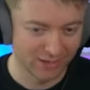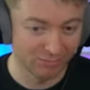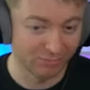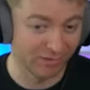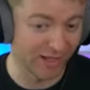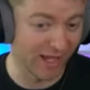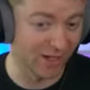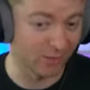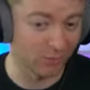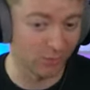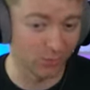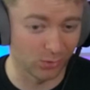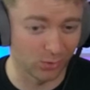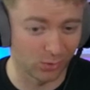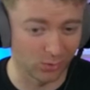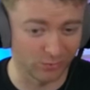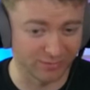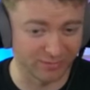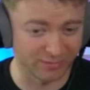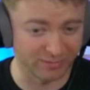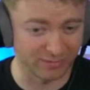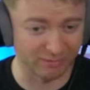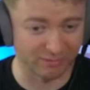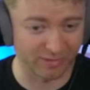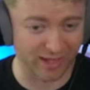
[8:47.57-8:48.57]
black will
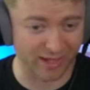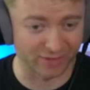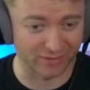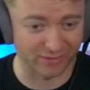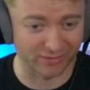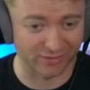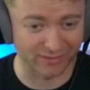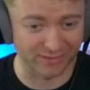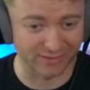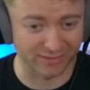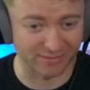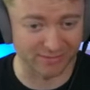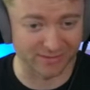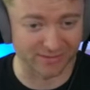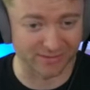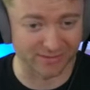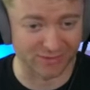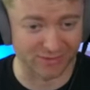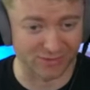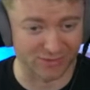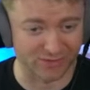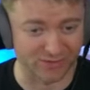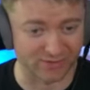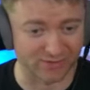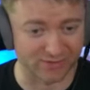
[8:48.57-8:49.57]
always be better in these
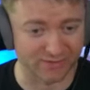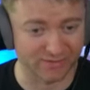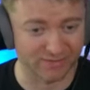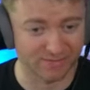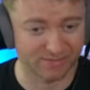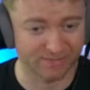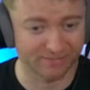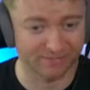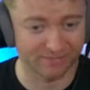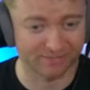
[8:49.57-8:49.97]
positions.